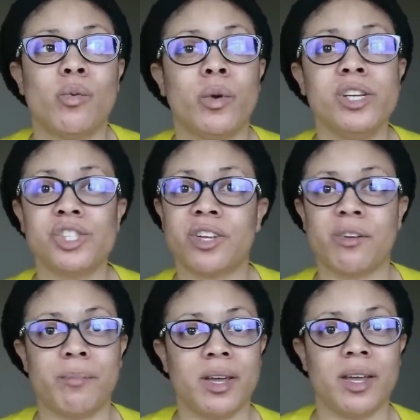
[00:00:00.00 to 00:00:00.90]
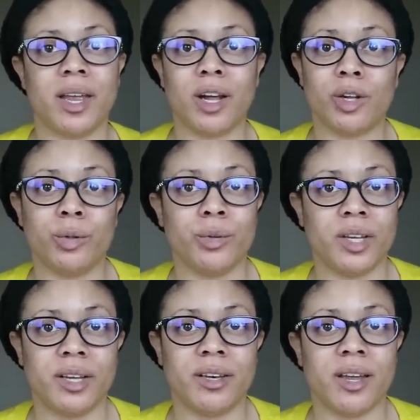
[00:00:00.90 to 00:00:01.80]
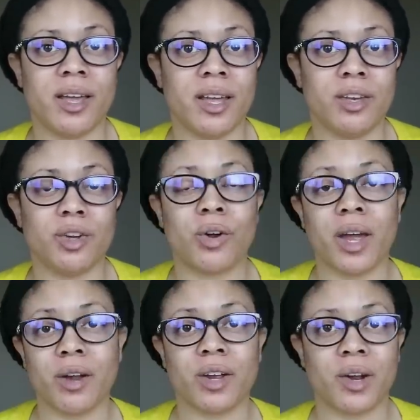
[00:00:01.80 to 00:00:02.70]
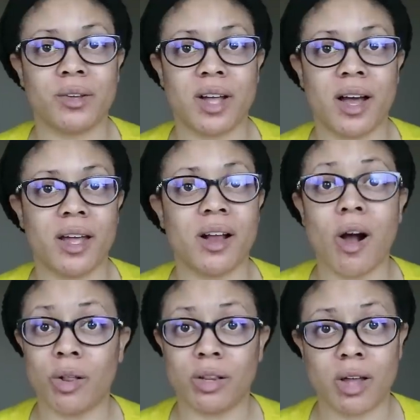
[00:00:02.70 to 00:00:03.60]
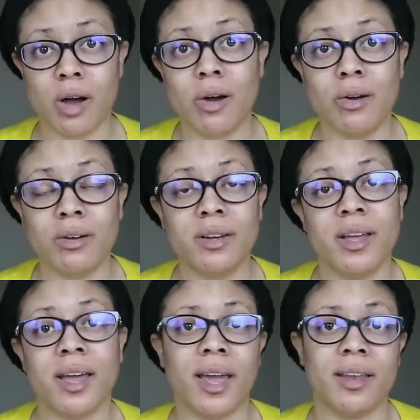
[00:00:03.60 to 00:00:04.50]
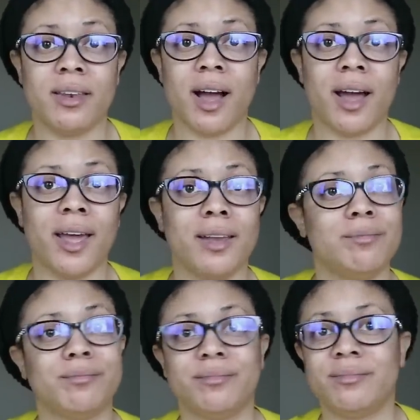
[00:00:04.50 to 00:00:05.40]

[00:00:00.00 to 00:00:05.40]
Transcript: we should have been included in your hair care line all along and not